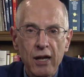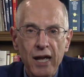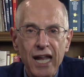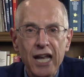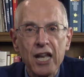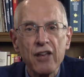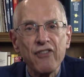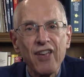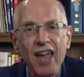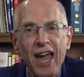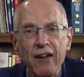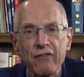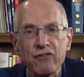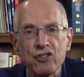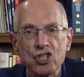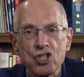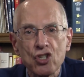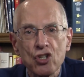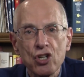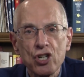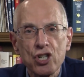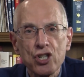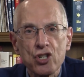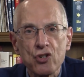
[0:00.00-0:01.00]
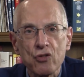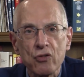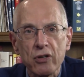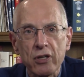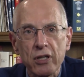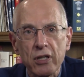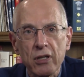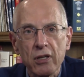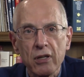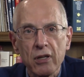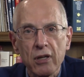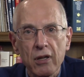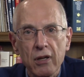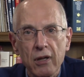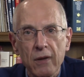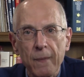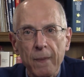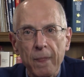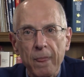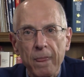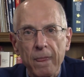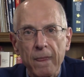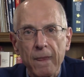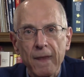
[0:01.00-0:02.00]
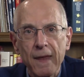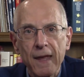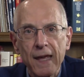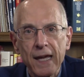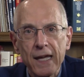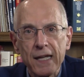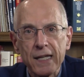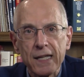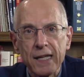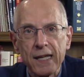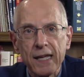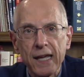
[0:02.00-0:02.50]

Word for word: And if you have surgery, it